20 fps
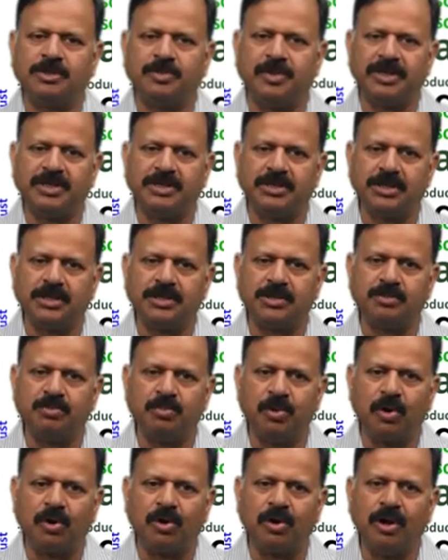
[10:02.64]
Spencer's
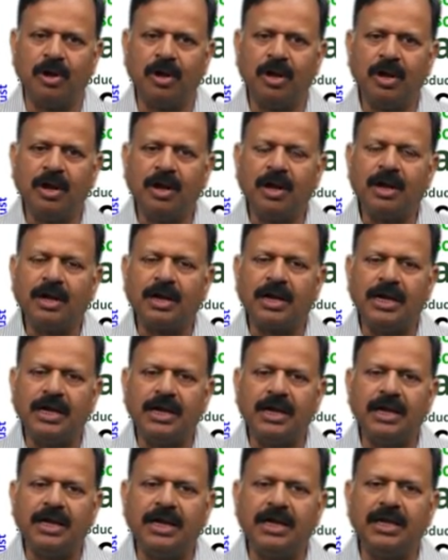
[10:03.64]
book
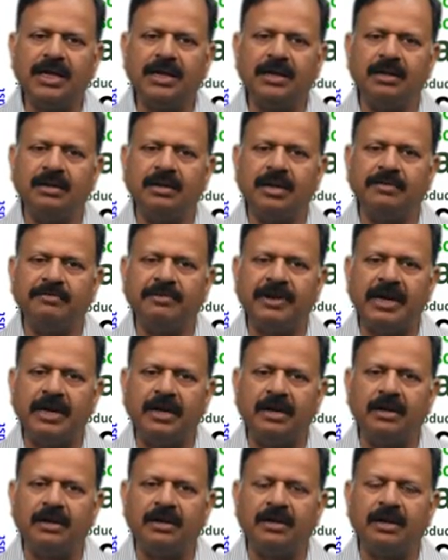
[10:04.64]
clearly
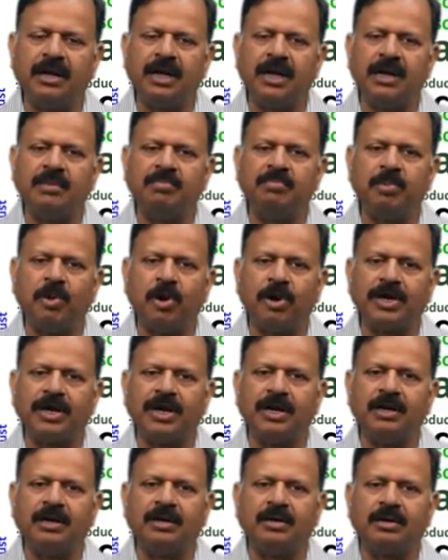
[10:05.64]
revealed an
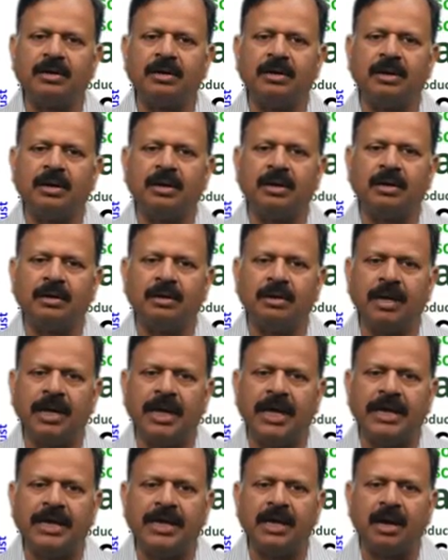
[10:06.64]
important
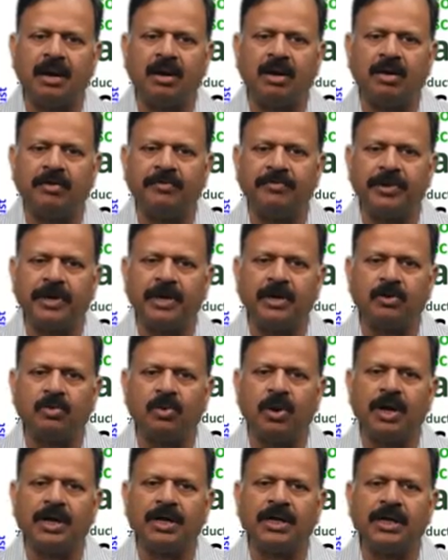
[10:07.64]
area of
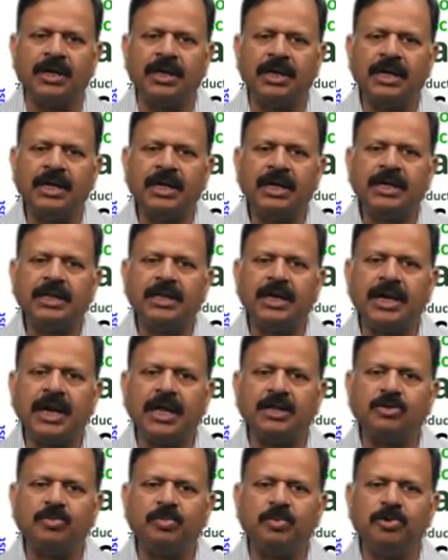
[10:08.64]
inquiry, that
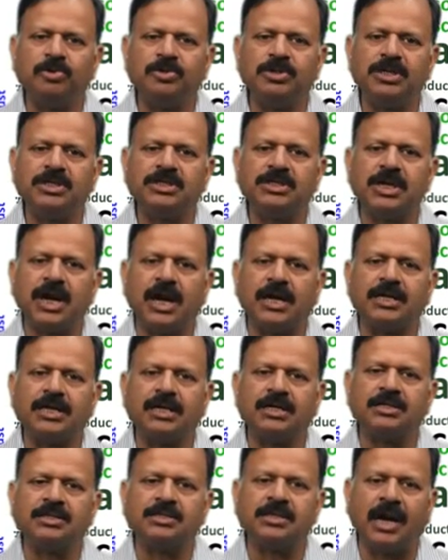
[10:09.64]
anthropologists
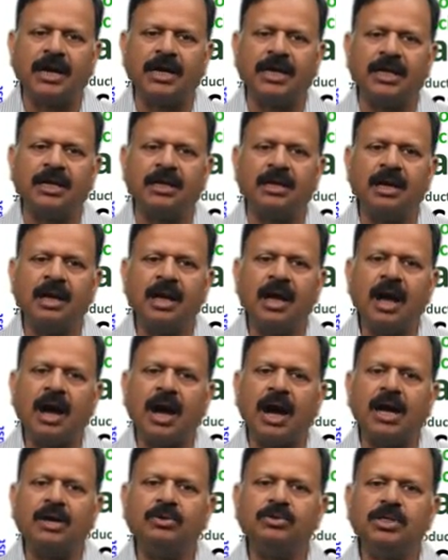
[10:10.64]
started studying
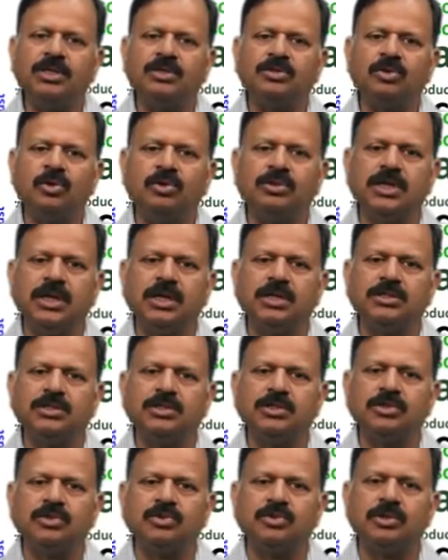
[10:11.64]
how these social
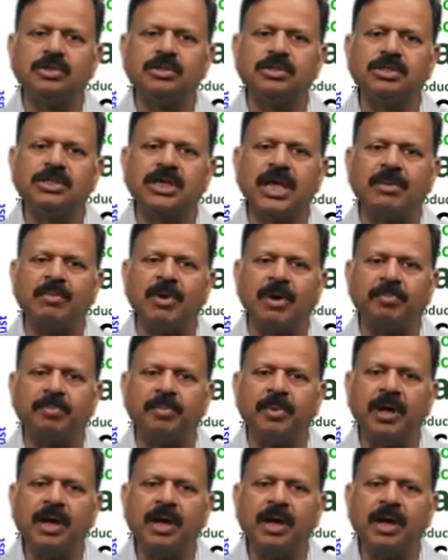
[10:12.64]
institutions came up,